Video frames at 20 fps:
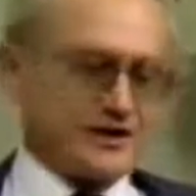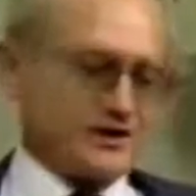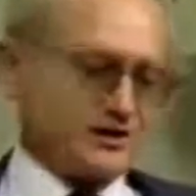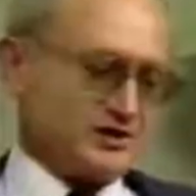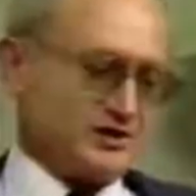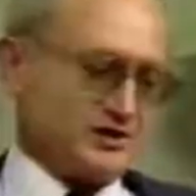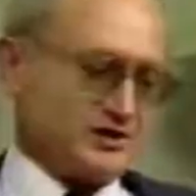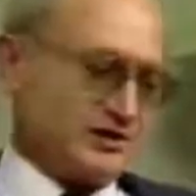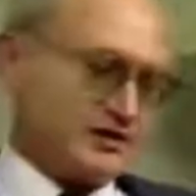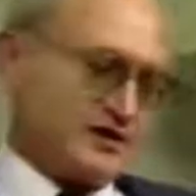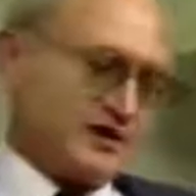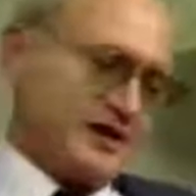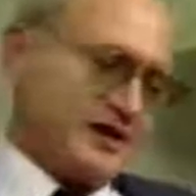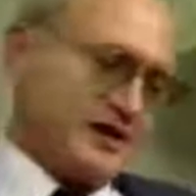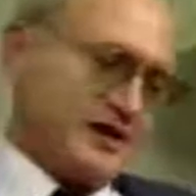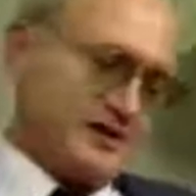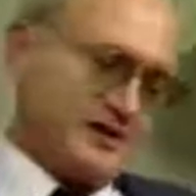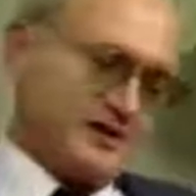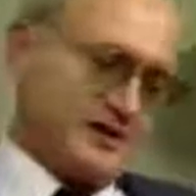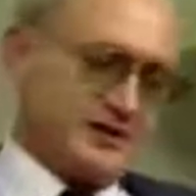does not
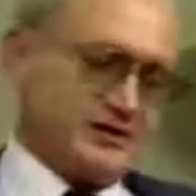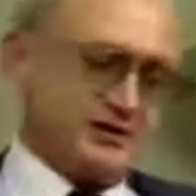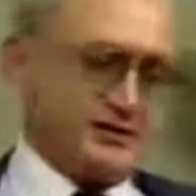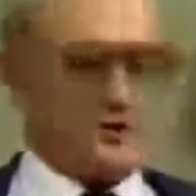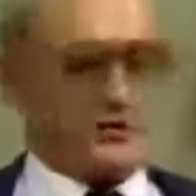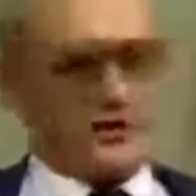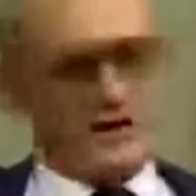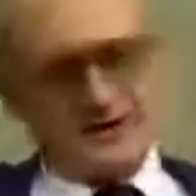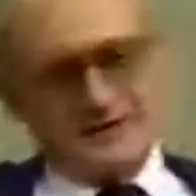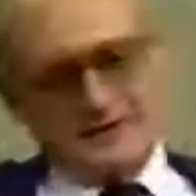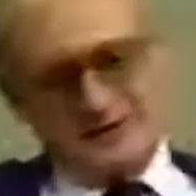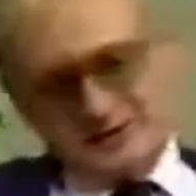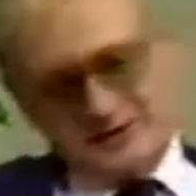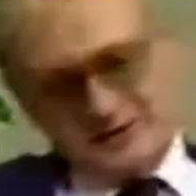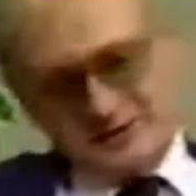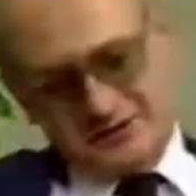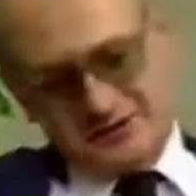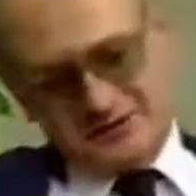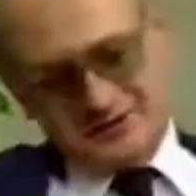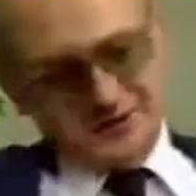care about your
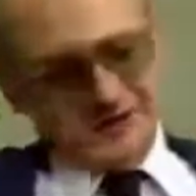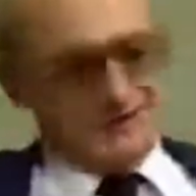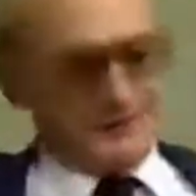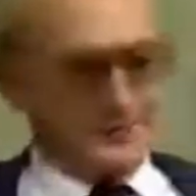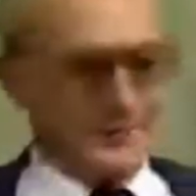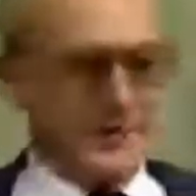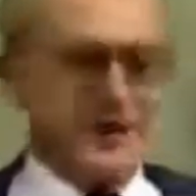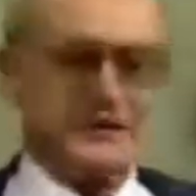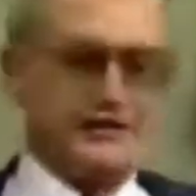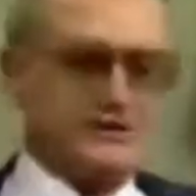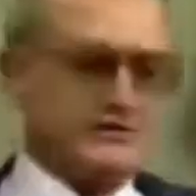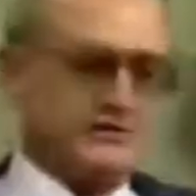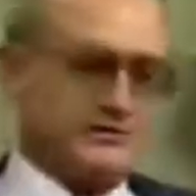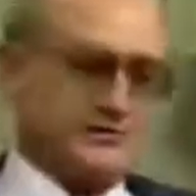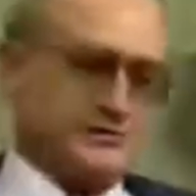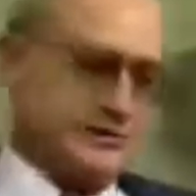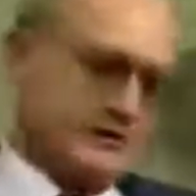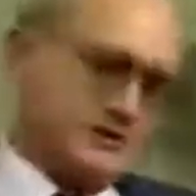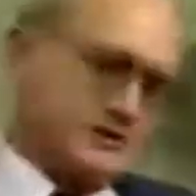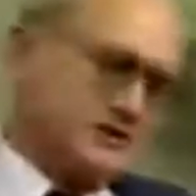ideas and the
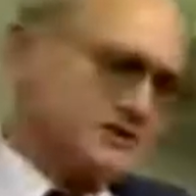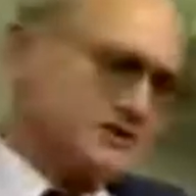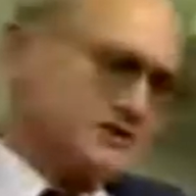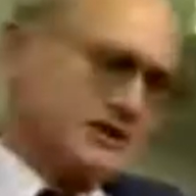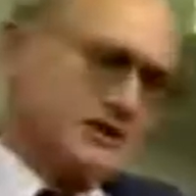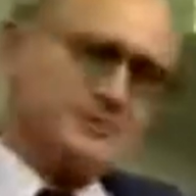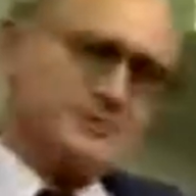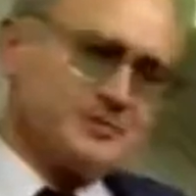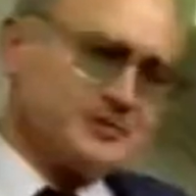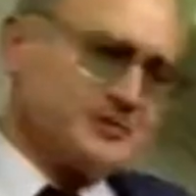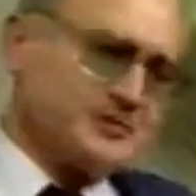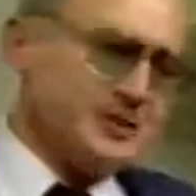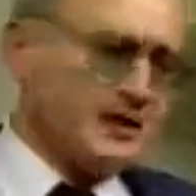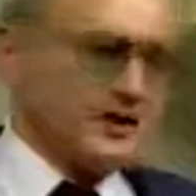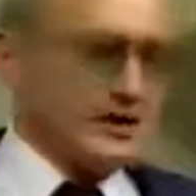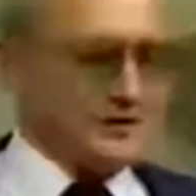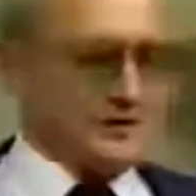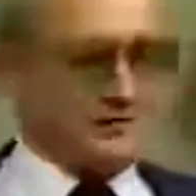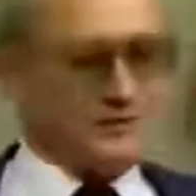patterns of your consumption.